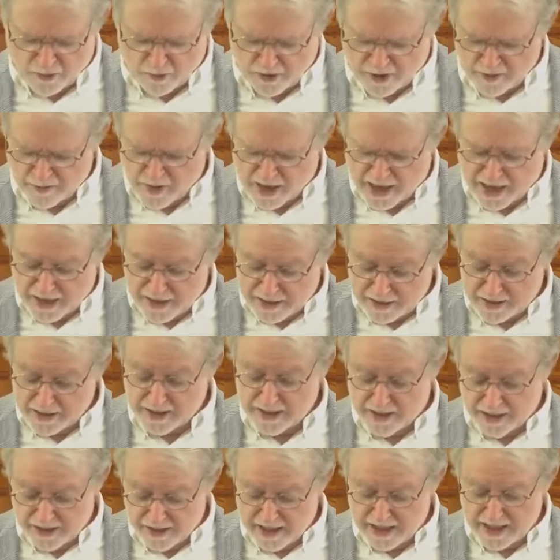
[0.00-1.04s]
that we might
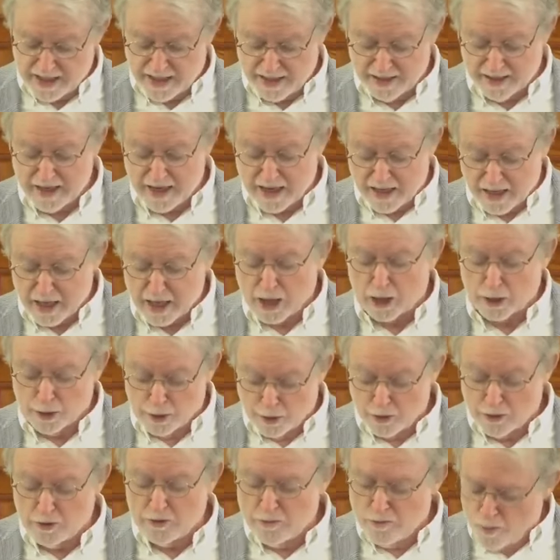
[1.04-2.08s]
indeed
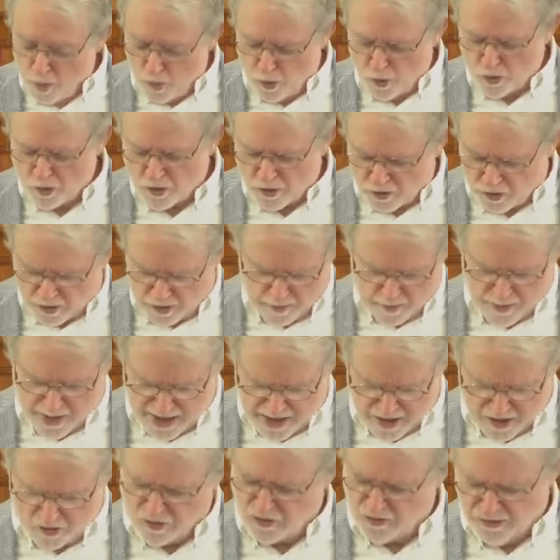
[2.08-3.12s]
learn more
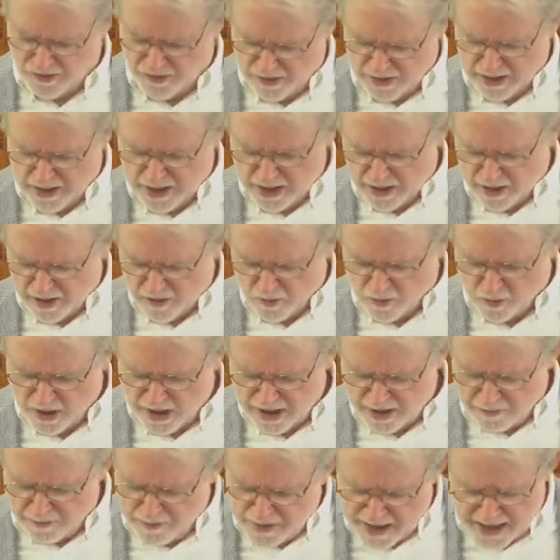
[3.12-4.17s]
about
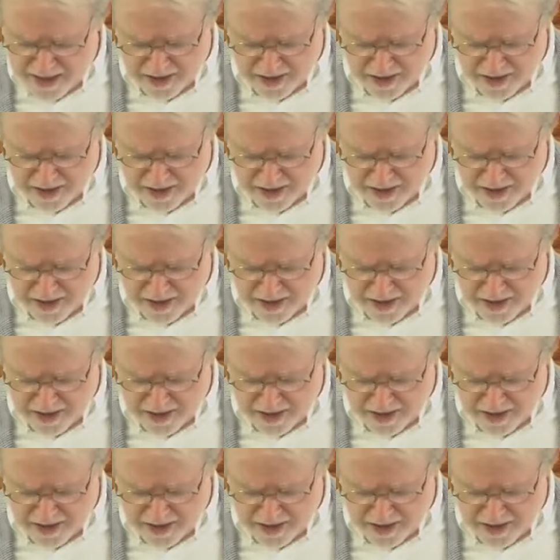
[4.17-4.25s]
what it